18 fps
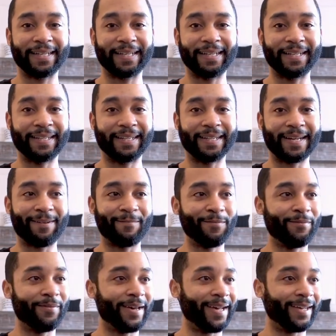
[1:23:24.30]
I'll
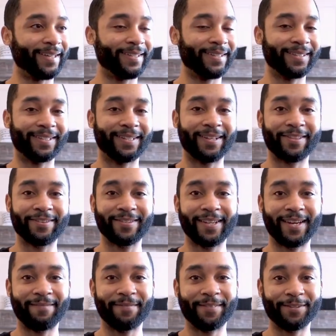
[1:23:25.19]
be back another
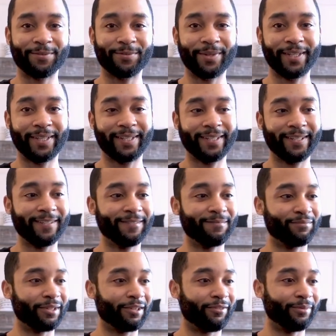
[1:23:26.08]
time this week,
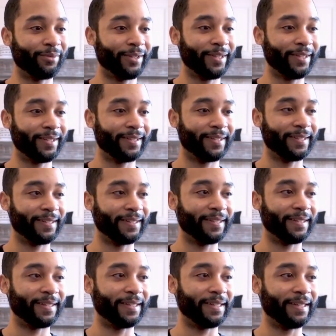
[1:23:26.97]
probably.
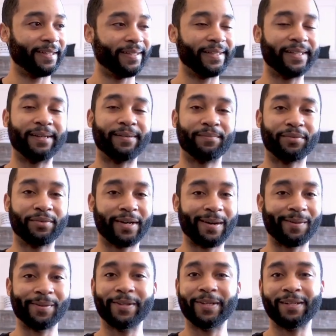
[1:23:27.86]
I'm
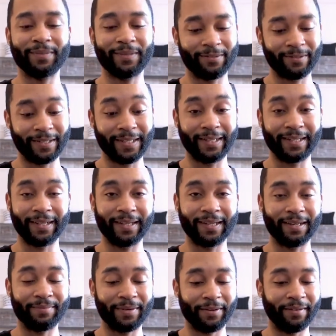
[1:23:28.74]
probably going to be reading
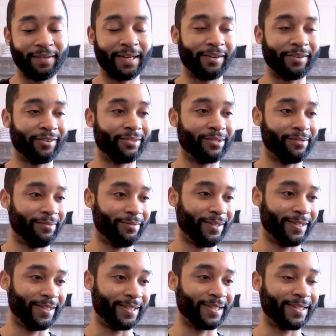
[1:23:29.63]
about
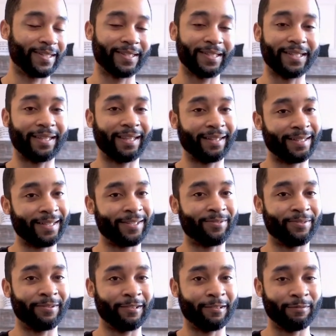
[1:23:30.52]
gastrophysics. I think that's
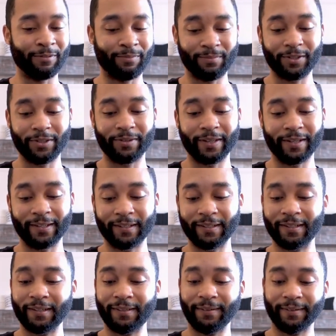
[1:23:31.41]
what I'm going to be doing
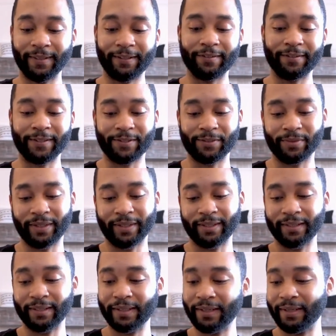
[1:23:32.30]
later this
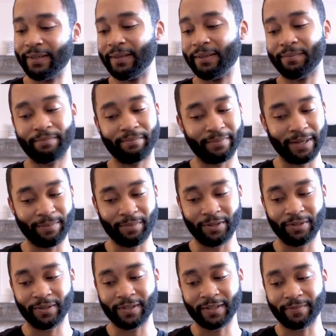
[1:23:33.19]
week. Might be
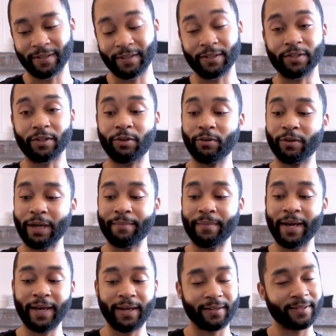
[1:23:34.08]
doing something else. Oh, I
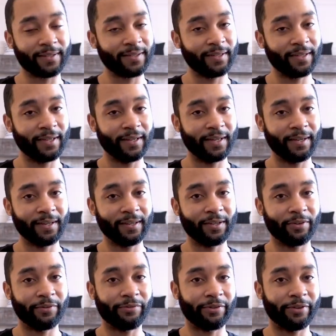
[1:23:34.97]
might
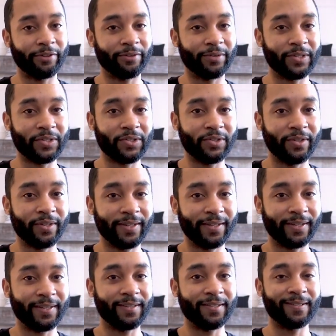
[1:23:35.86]
go further into
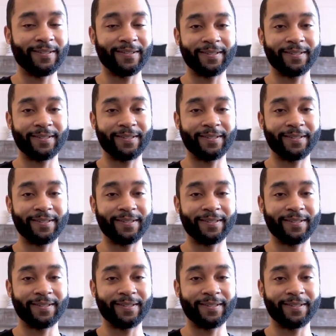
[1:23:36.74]
the